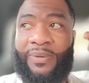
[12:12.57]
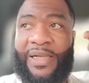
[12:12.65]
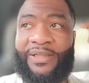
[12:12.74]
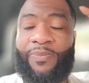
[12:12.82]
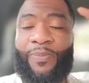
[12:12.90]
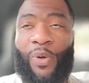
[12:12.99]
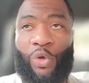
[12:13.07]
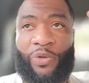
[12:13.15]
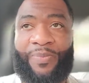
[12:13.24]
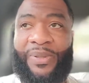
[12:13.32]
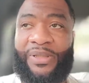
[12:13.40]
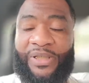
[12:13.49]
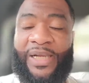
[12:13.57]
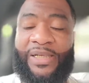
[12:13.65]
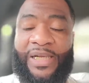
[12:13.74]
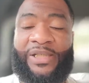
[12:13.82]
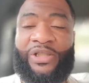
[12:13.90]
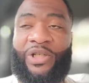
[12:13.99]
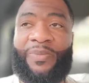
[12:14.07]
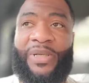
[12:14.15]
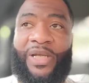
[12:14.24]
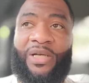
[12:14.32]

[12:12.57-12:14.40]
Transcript: that's supposed to be, that should be